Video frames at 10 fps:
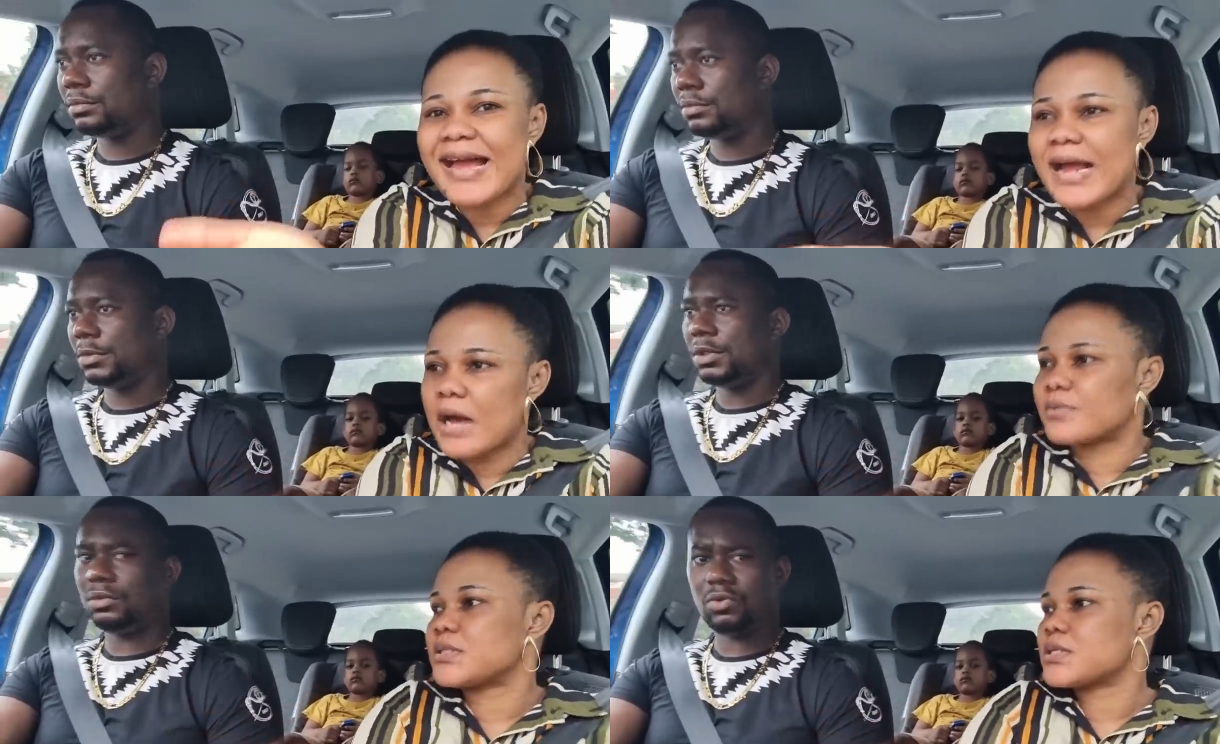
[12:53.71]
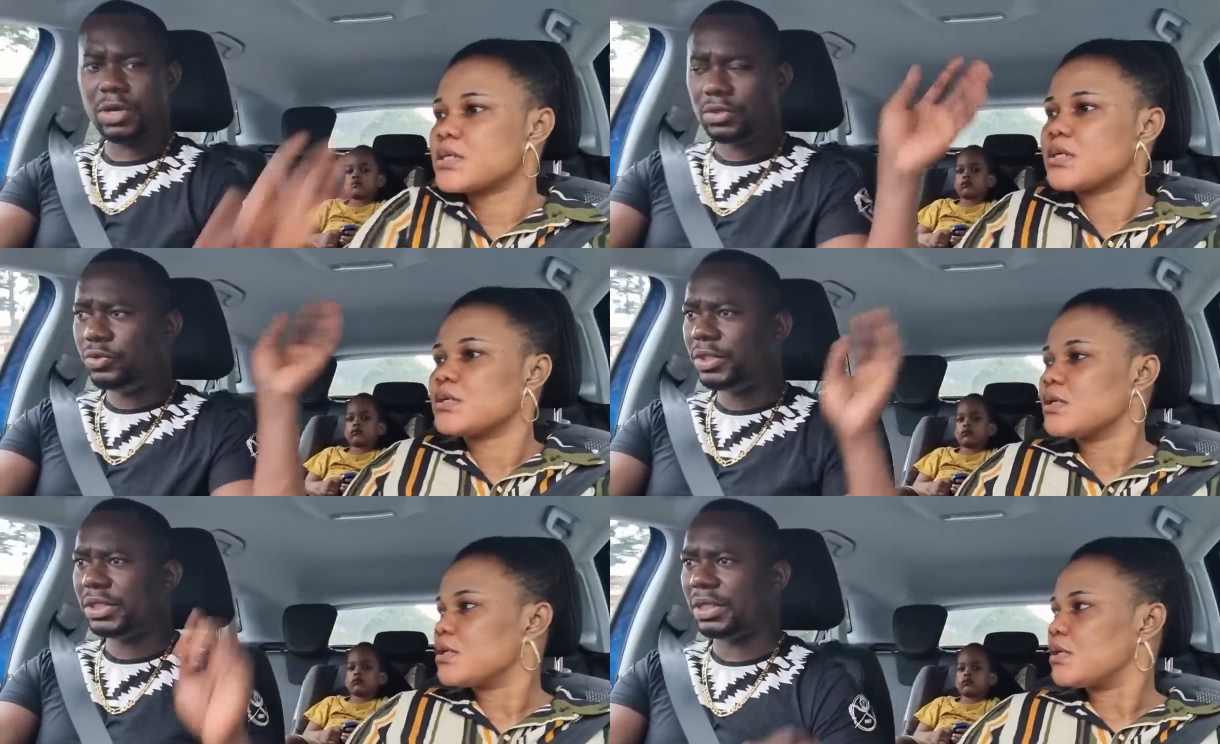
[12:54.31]
Speaker 1: account. Go and
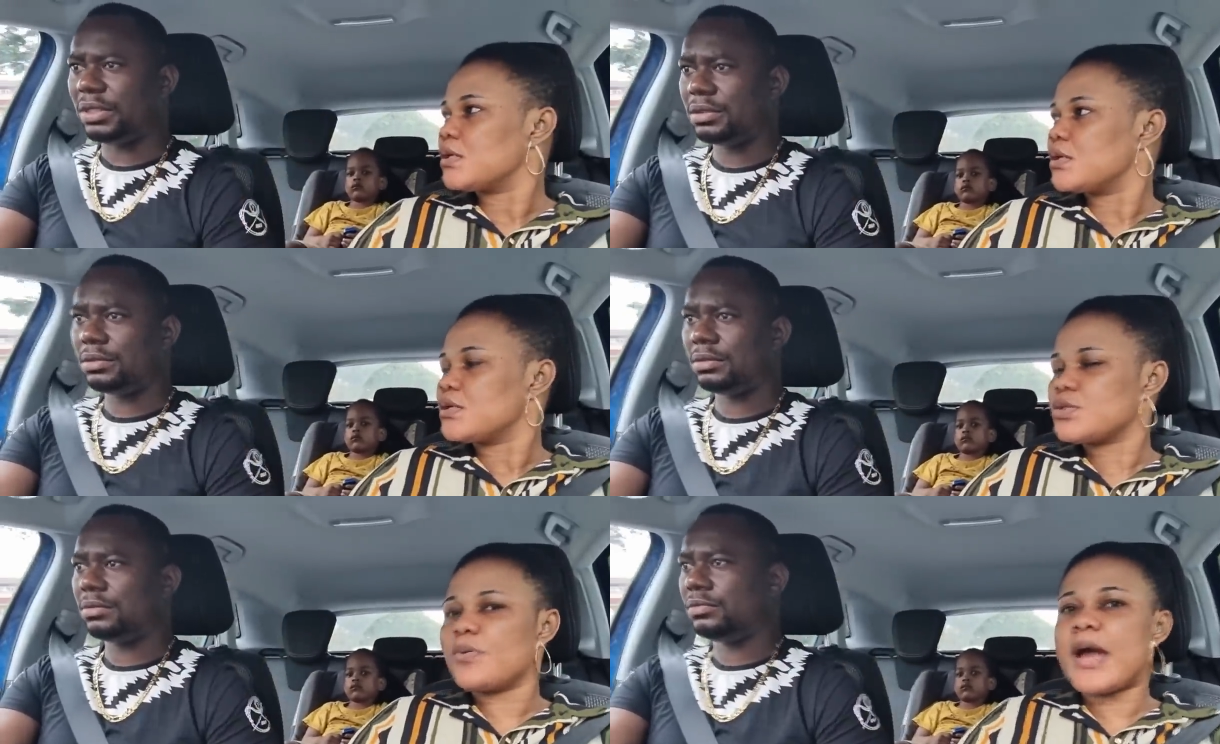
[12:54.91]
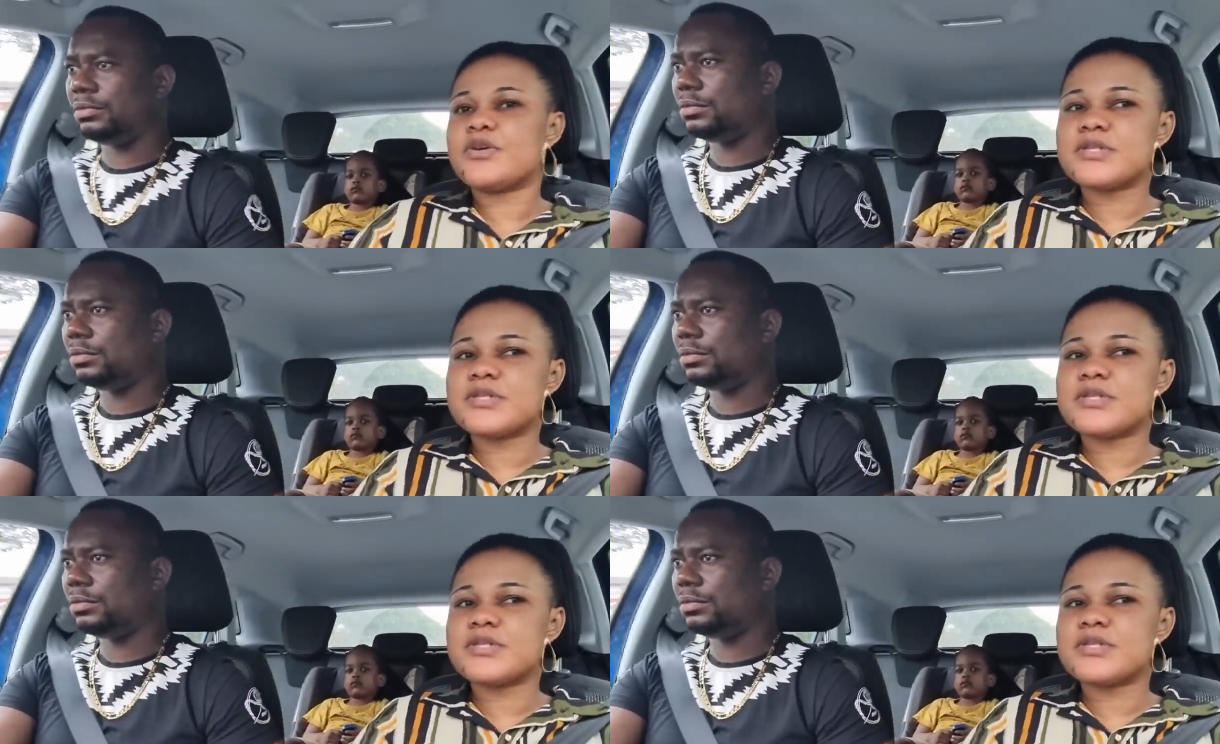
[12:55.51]
do it. So why you